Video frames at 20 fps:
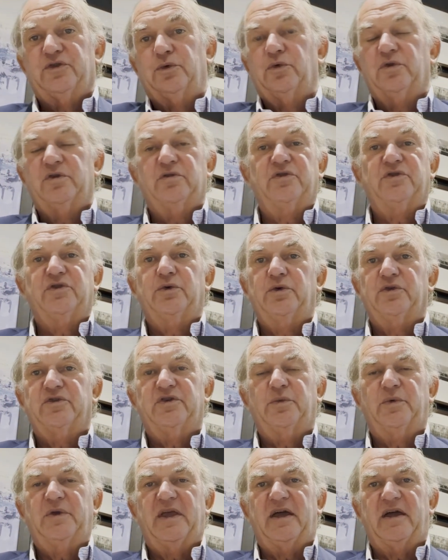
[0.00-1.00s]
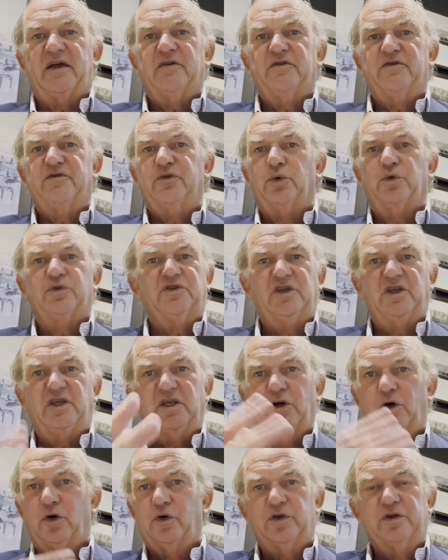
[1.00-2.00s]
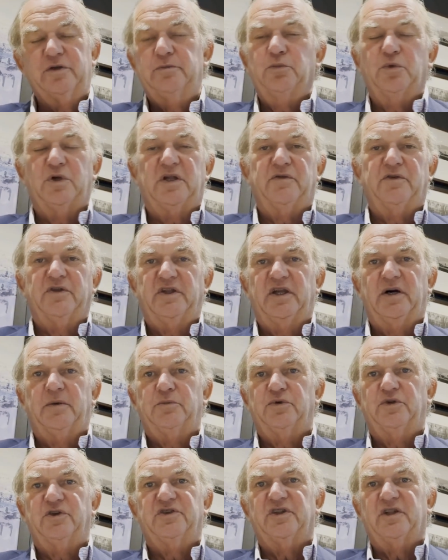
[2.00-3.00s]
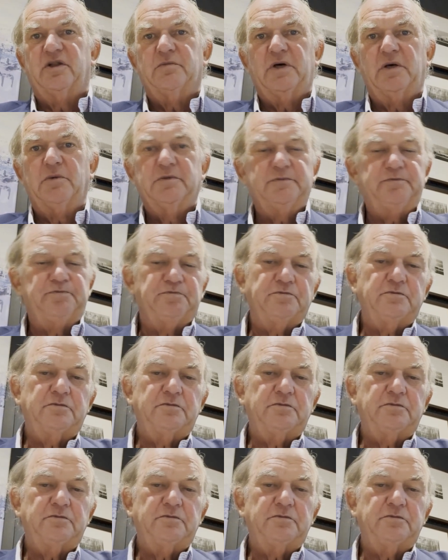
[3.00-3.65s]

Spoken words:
all the resorts that we have, 40 odd, whatever the number is at the moment.